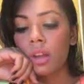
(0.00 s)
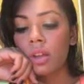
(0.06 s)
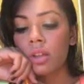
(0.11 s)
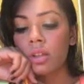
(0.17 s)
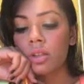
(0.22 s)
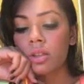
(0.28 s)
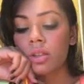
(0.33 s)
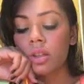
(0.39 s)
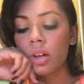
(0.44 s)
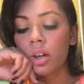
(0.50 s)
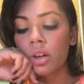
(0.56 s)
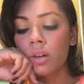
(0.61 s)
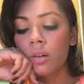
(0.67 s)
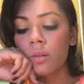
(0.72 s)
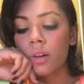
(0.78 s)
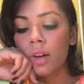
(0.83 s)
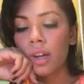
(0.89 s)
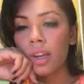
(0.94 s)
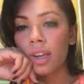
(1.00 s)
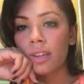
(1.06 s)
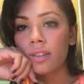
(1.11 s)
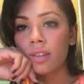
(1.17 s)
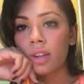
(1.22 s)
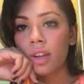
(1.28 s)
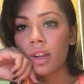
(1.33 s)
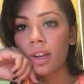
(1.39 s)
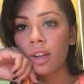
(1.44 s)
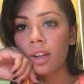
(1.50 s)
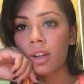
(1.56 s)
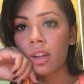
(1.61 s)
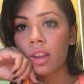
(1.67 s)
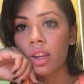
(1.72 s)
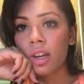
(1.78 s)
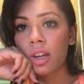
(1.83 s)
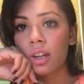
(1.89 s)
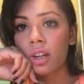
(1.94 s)
So I guess I'll end on
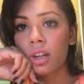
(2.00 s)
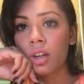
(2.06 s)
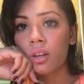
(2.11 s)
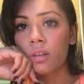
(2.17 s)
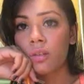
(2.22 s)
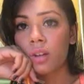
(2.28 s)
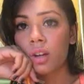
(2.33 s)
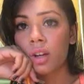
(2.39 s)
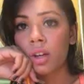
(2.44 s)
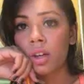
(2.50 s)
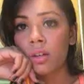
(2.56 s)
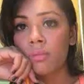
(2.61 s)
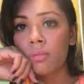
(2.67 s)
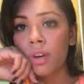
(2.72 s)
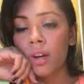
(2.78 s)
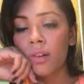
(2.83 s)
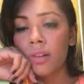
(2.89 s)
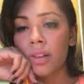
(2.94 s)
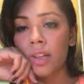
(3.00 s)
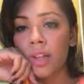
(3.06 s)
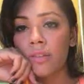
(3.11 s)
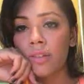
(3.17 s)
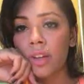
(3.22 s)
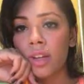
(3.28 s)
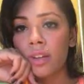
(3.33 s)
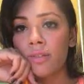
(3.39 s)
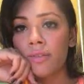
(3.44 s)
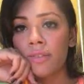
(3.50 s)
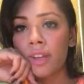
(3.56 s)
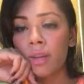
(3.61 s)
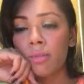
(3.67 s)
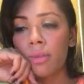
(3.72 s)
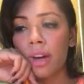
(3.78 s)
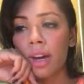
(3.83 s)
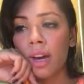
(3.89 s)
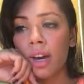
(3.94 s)
that note. I would love any
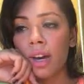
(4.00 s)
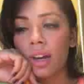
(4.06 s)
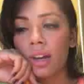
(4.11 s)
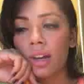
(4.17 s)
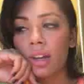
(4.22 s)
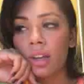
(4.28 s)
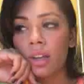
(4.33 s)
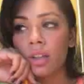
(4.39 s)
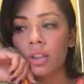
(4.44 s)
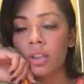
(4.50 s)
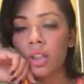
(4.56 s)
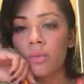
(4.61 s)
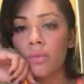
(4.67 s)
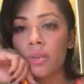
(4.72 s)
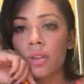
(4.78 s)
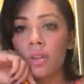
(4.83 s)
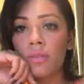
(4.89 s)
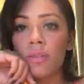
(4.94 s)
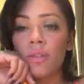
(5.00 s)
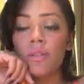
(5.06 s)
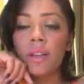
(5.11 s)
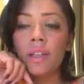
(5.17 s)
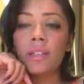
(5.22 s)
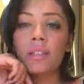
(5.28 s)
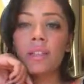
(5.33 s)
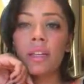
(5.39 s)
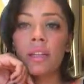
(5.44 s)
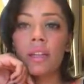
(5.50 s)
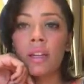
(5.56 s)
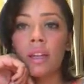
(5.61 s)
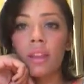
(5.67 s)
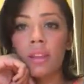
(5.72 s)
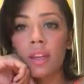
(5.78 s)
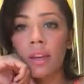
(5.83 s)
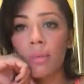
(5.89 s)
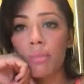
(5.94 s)
feedback in terms of if I said
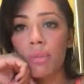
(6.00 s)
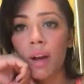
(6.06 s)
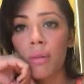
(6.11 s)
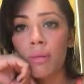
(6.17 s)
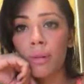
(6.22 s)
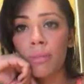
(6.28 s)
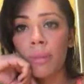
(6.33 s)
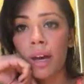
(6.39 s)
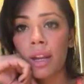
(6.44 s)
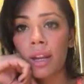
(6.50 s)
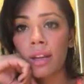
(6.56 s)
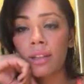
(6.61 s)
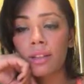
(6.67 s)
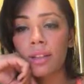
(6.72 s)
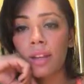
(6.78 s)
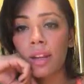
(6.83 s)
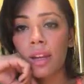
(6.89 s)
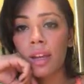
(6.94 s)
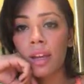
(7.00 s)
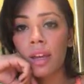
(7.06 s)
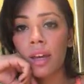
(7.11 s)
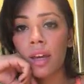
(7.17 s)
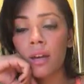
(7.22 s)
anything problematic today.